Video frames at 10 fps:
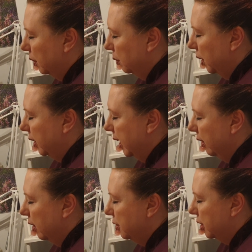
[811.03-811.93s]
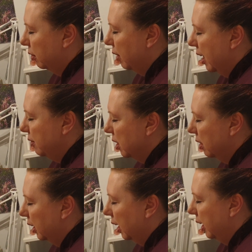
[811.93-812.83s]
We are now going to ground
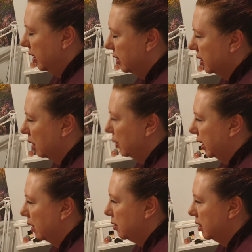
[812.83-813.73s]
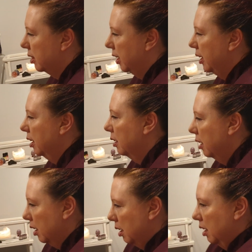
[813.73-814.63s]
our client, so we go to the
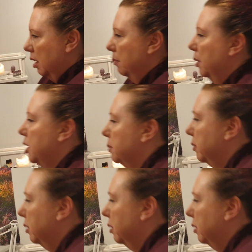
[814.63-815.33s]
bottom